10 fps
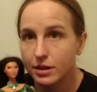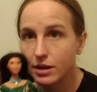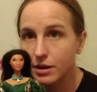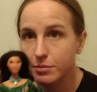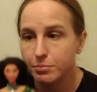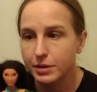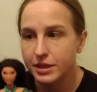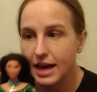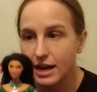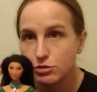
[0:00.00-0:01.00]
but
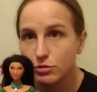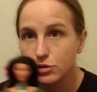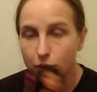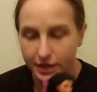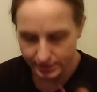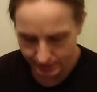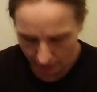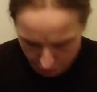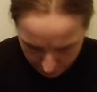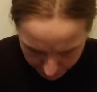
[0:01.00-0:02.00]
the actual toy itself.